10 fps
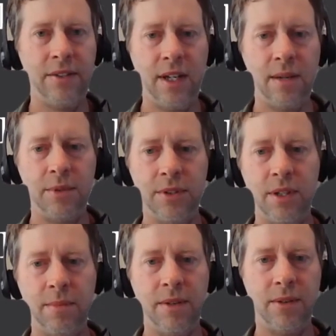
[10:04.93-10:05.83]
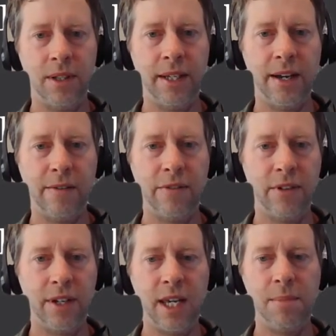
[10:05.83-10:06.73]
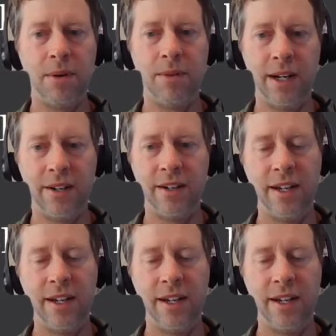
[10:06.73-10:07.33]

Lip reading: tables to be really helpful to keep around.